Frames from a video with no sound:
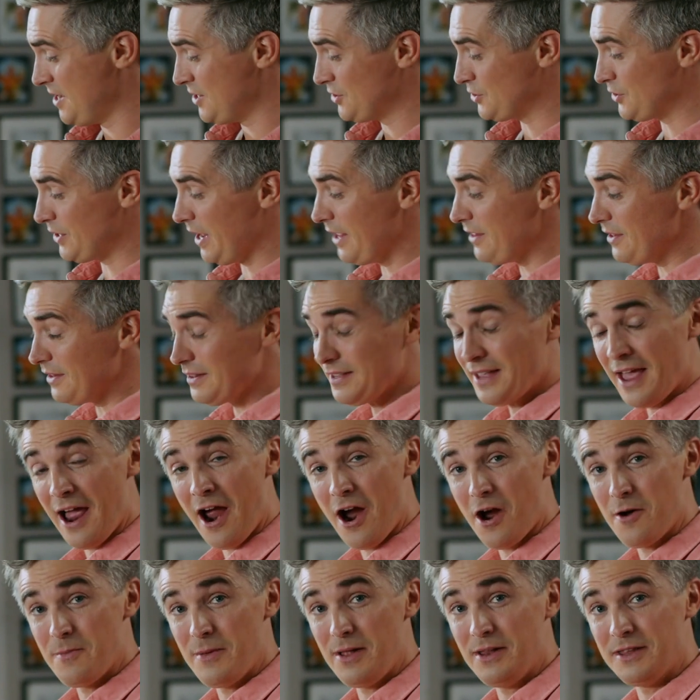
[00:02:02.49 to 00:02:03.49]
So now that the
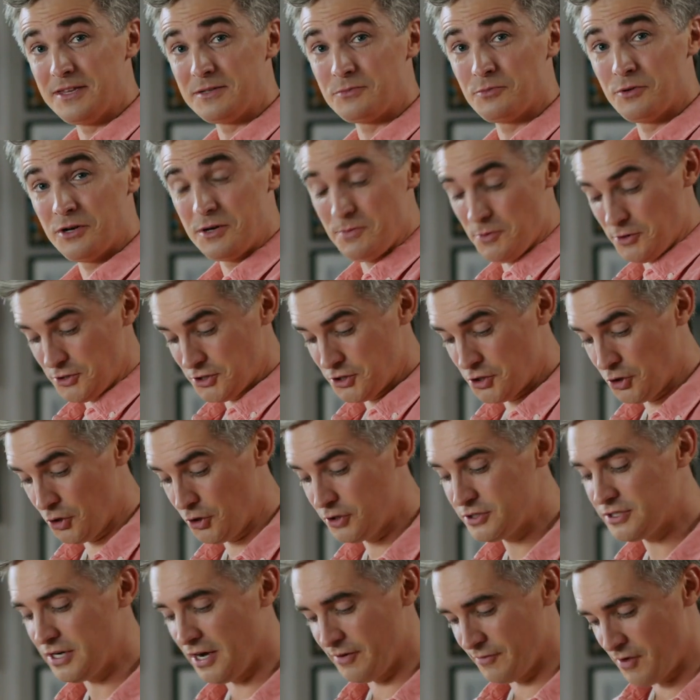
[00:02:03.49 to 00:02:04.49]
caramel is pretty much
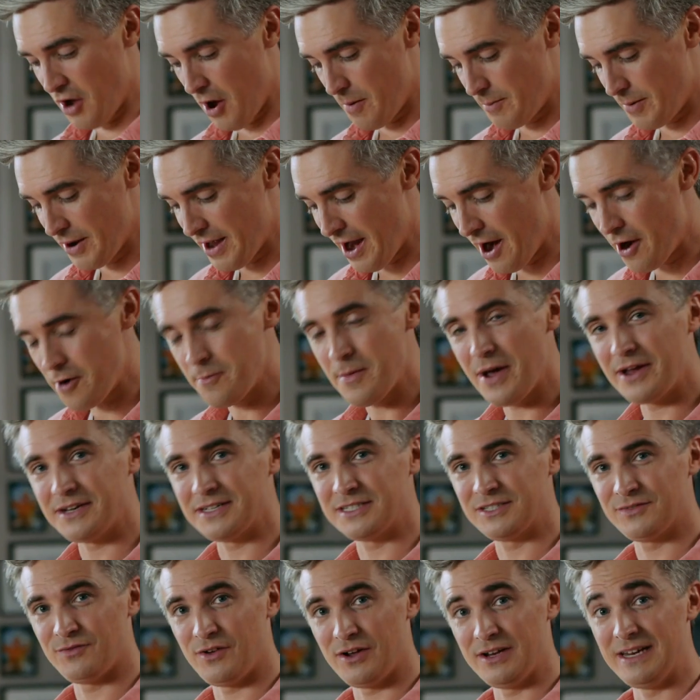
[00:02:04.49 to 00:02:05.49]
cooked, I've got my
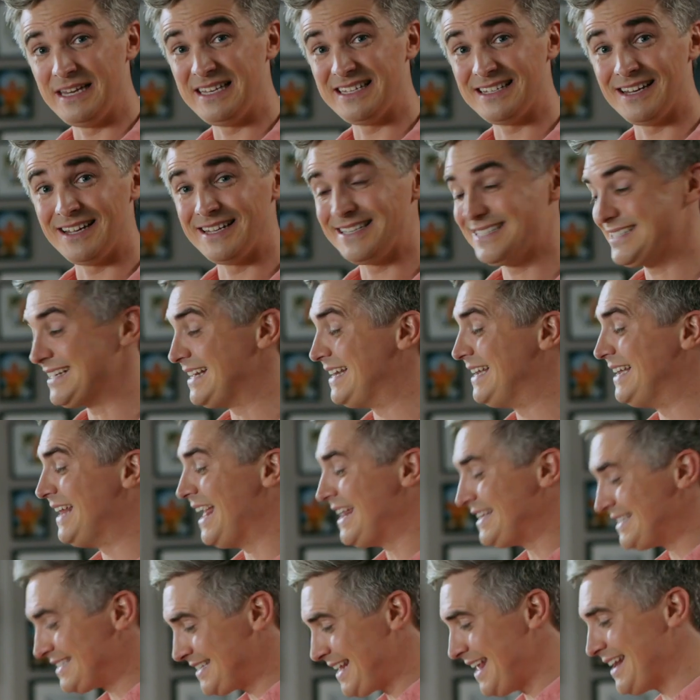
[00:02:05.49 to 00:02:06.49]
aromatics finely sliced,
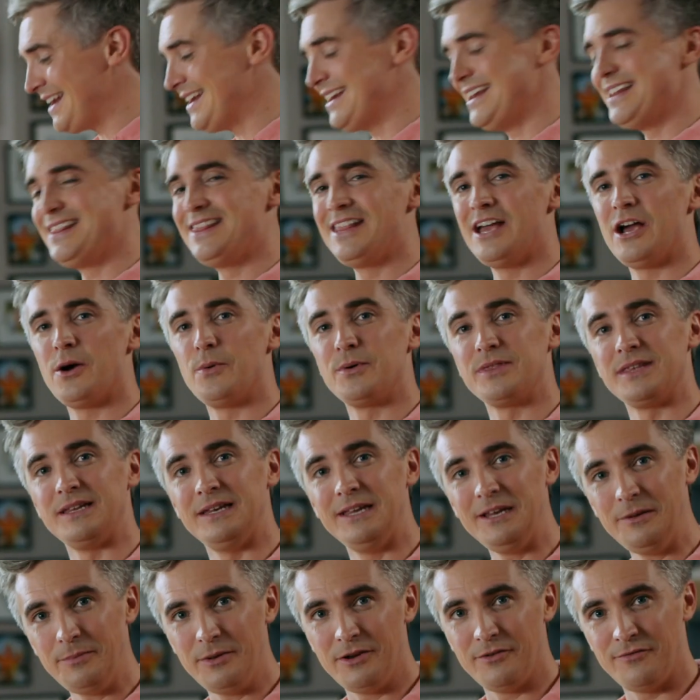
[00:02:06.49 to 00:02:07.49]
let's get it in there with a
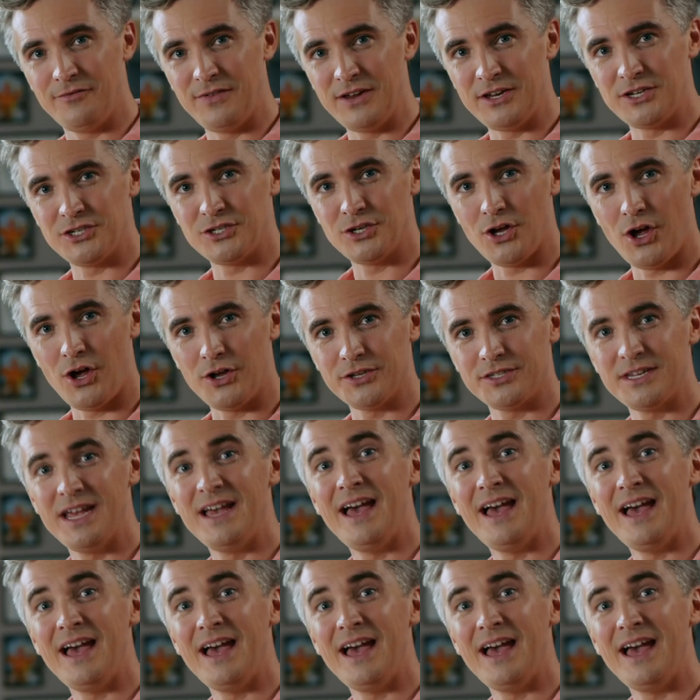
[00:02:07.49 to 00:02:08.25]
little bit of fish sauce,